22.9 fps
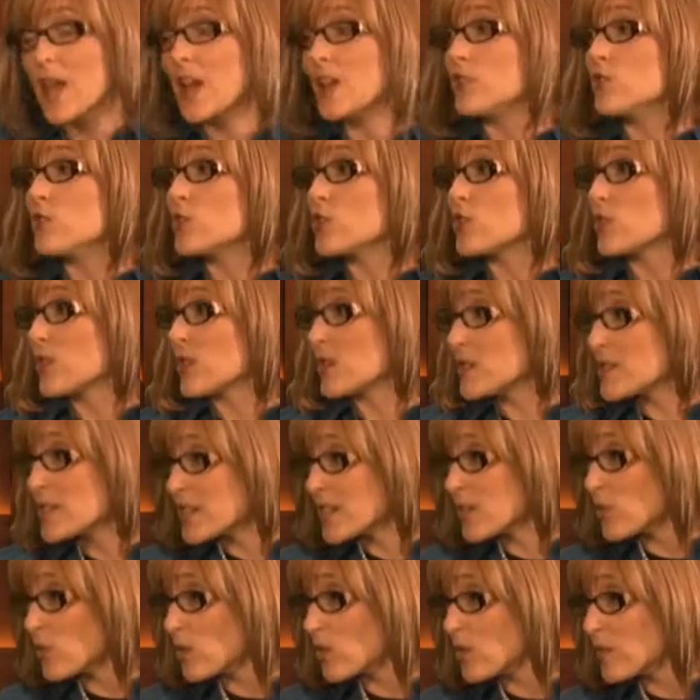And you should
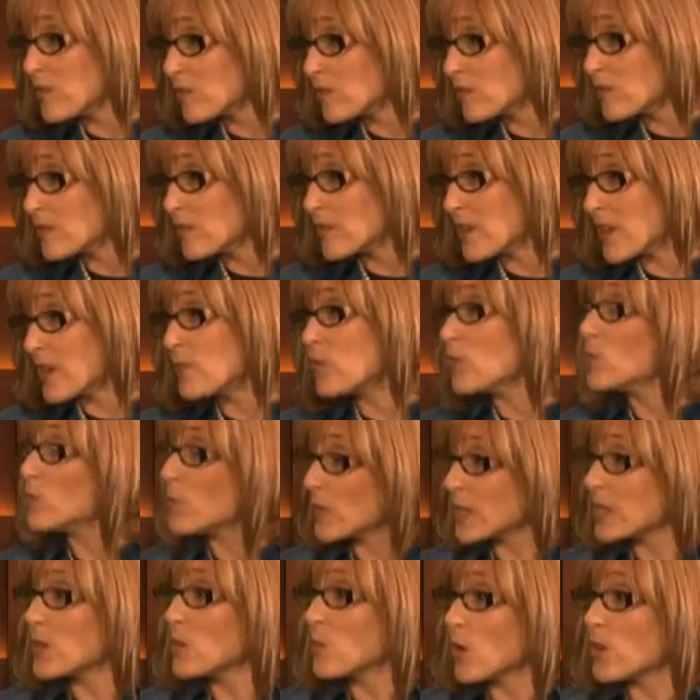consider, if you
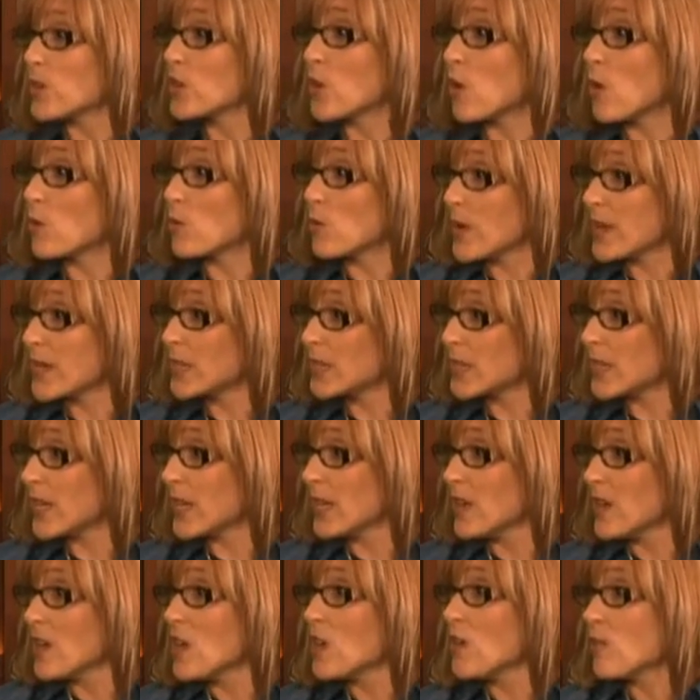really want to go
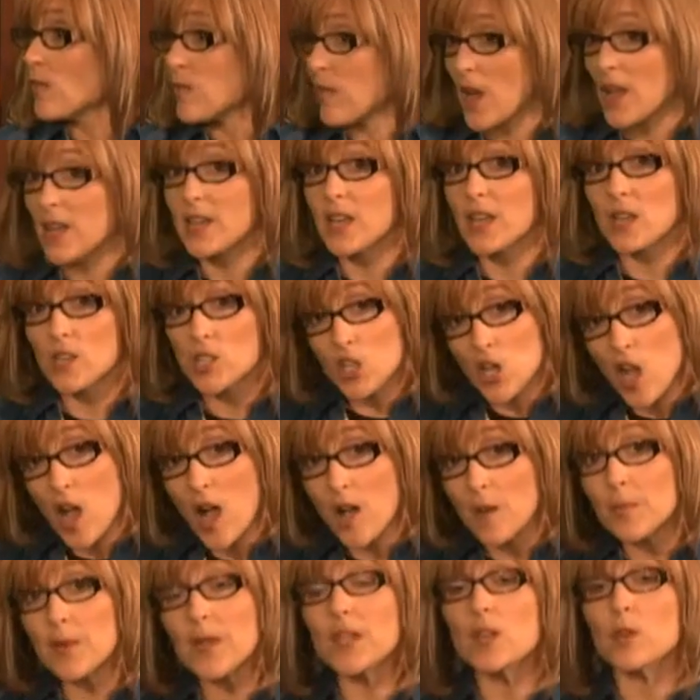quickly, finding a
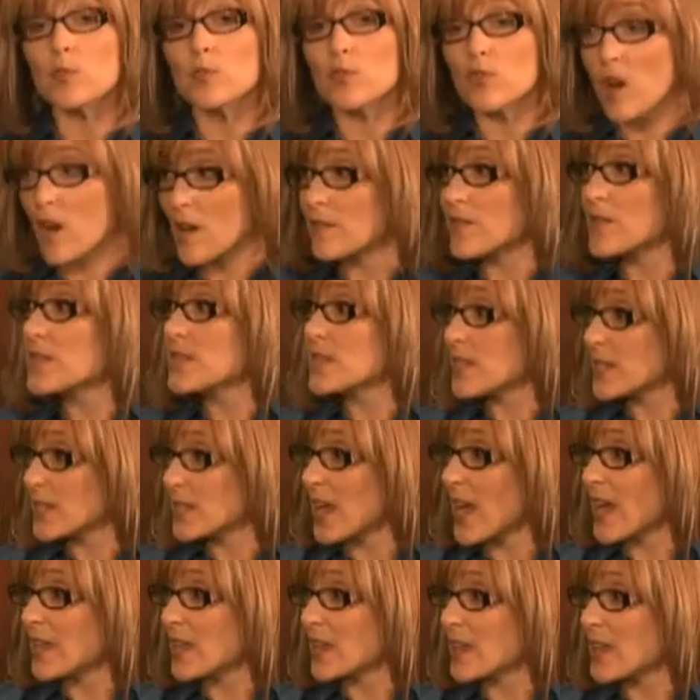job in a province in
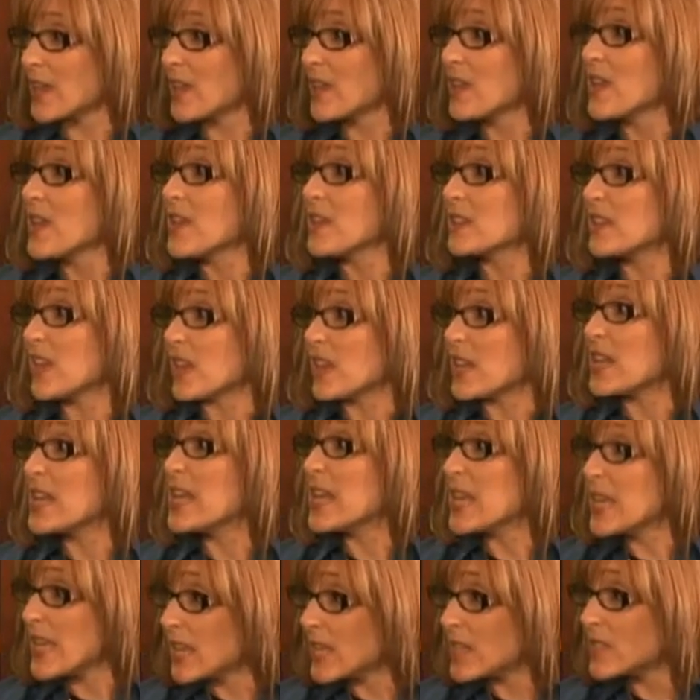Canada that
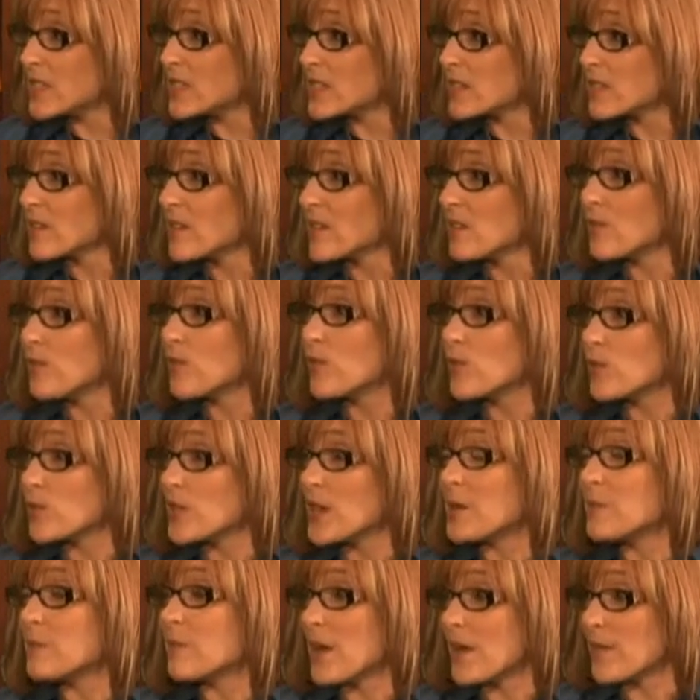needs
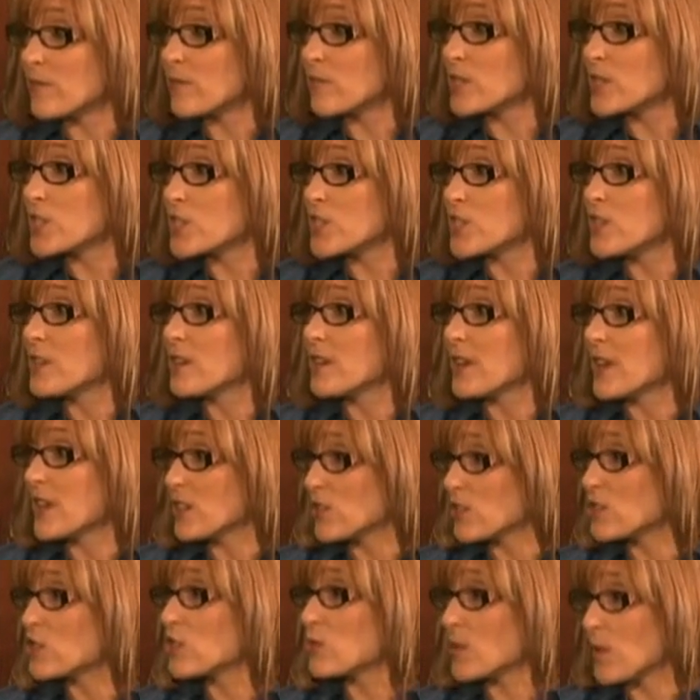food and beverage
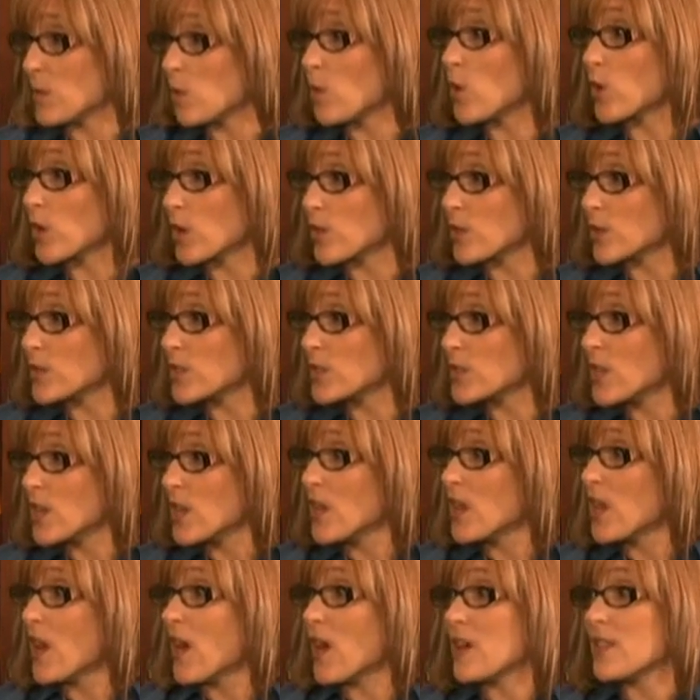industry workers.
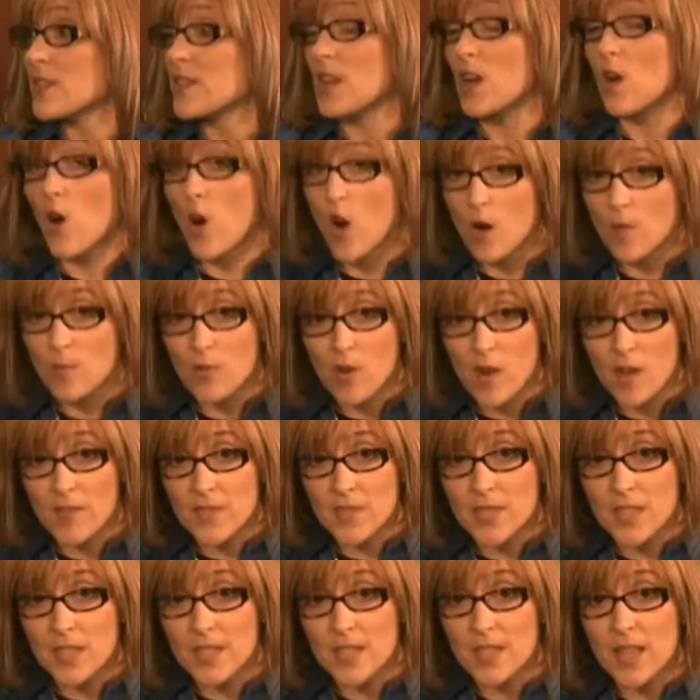There are
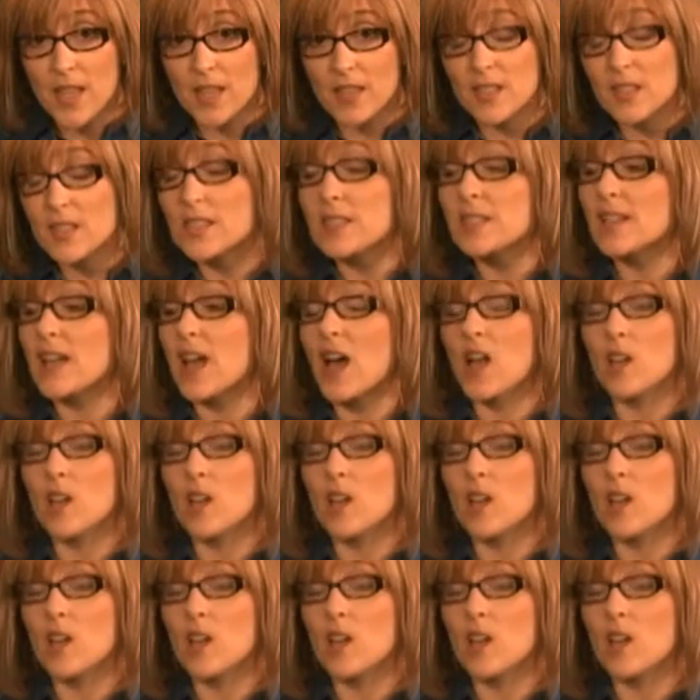provinces like this.